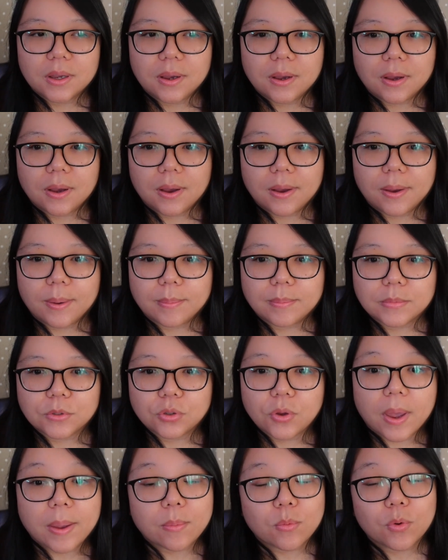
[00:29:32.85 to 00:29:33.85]

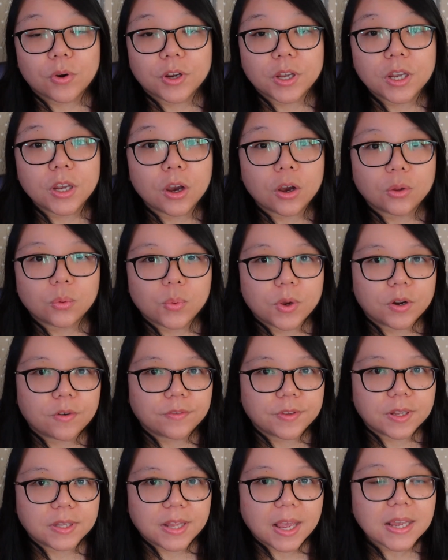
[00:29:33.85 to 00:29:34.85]
So I'm working on one
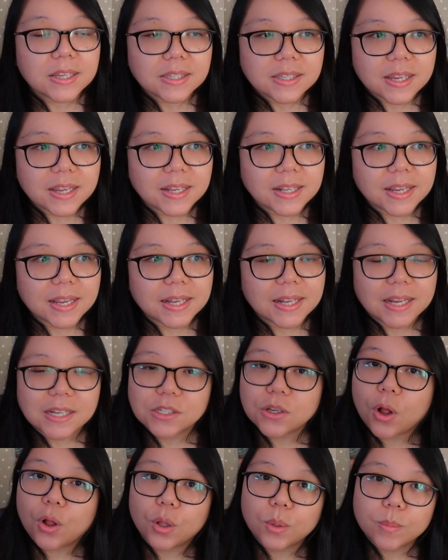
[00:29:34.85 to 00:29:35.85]
of the test knit. It
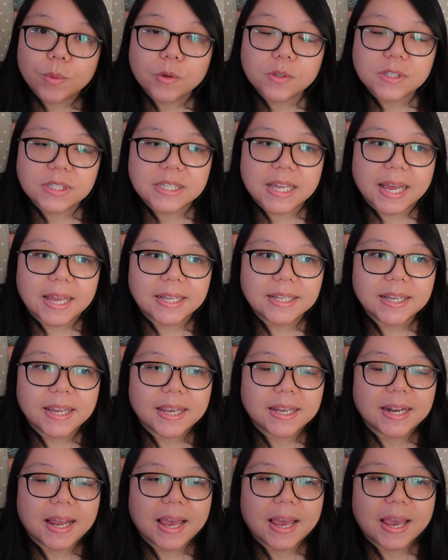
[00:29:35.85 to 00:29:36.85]
is almost done,
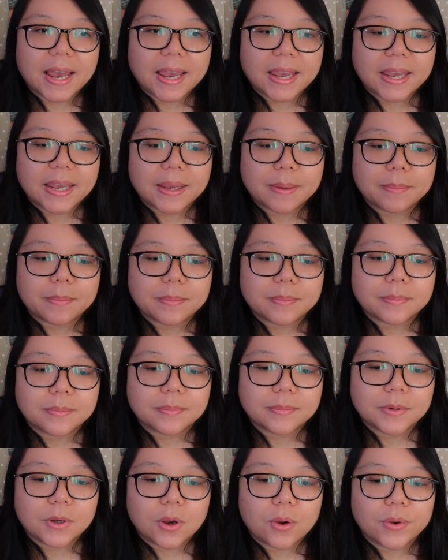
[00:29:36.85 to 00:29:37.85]
and
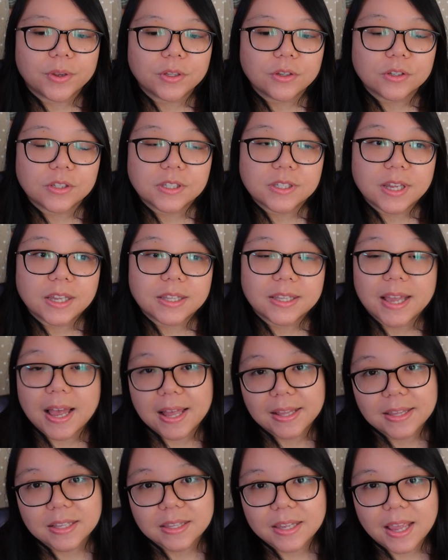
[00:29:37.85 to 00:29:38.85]
I'm going to start the
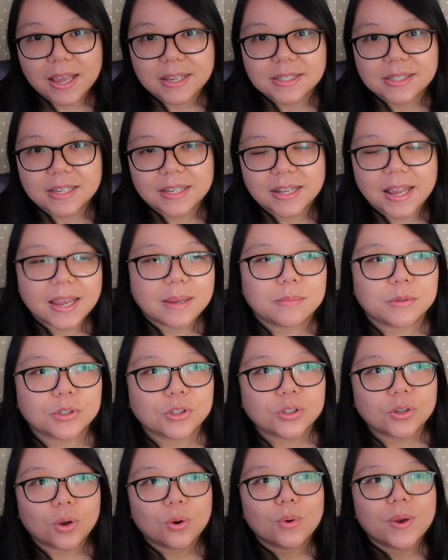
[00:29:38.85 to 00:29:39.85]
other test knit. I am
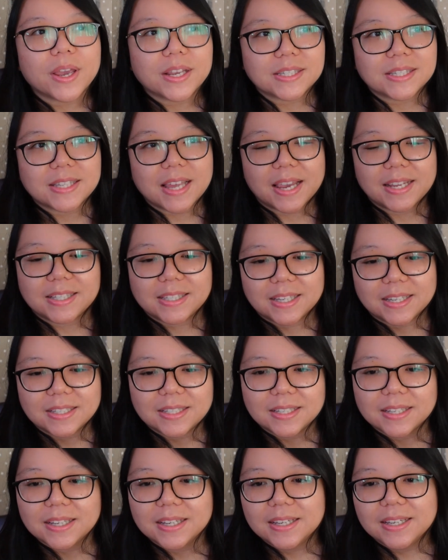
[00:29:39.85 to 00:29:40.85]
so
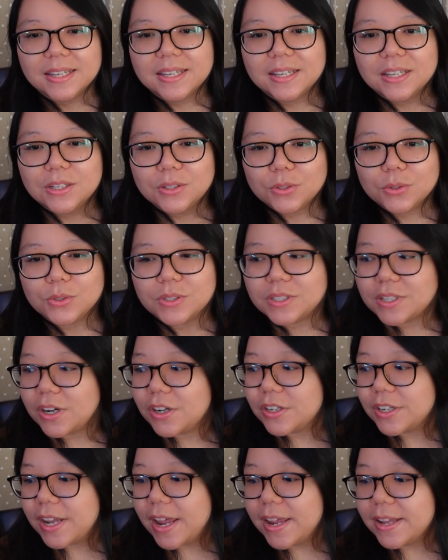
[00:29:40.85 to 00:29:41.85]
excited to
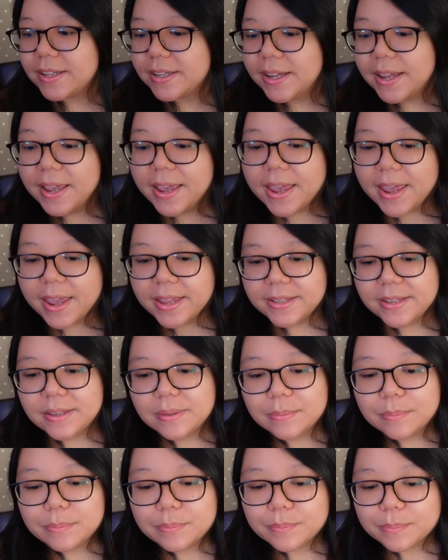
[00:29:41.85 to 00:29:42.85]
start that. And
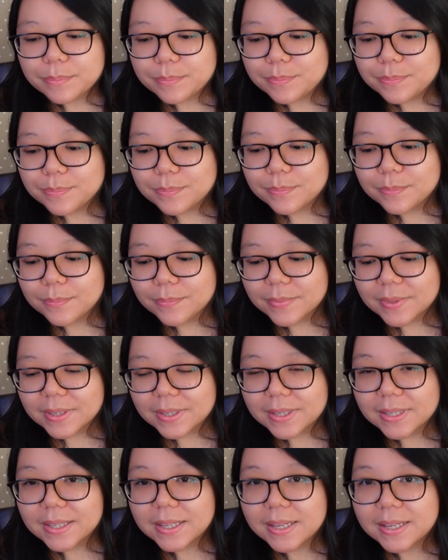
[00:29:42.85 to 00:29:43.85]
then
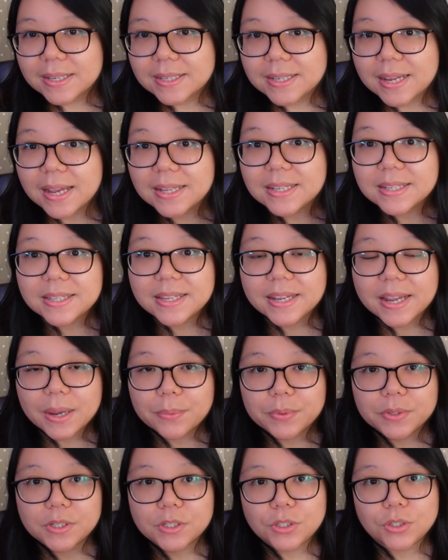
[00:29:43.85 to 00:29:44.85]
the other thing
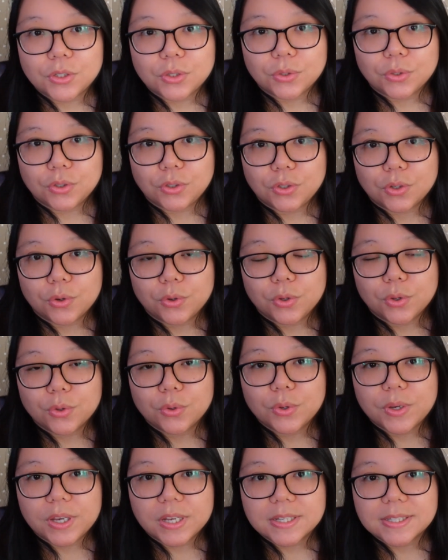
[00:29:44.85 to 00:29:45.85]
I wanted to show
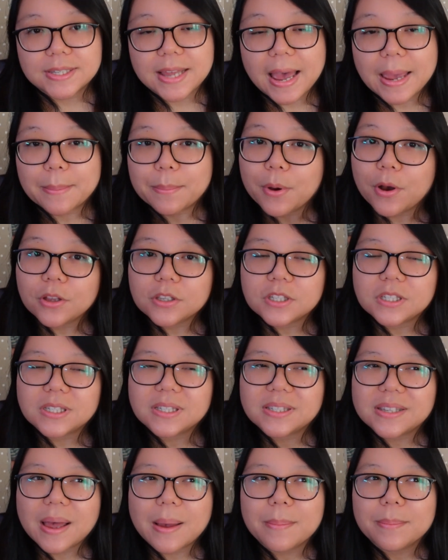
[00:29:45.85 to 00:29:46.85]
you is I bought
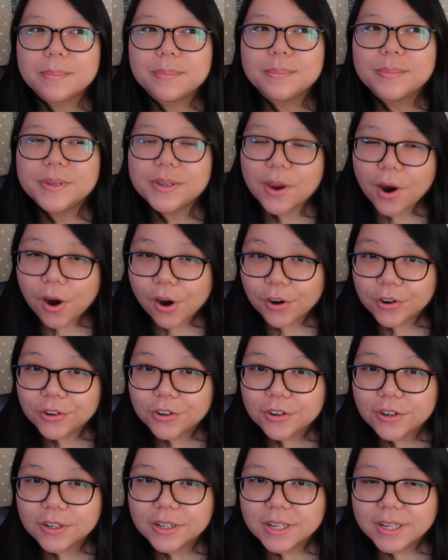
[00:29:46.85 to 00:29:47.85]
some
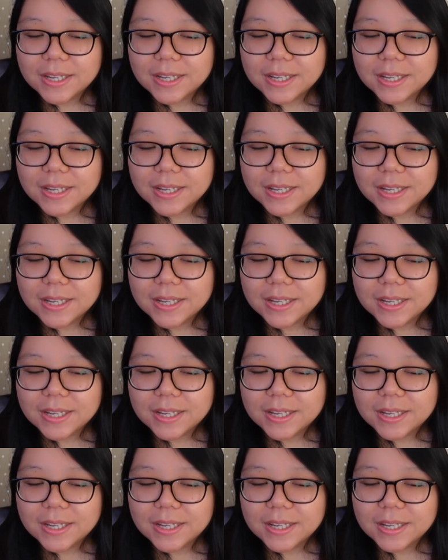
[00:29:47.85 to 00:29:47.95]
yarn.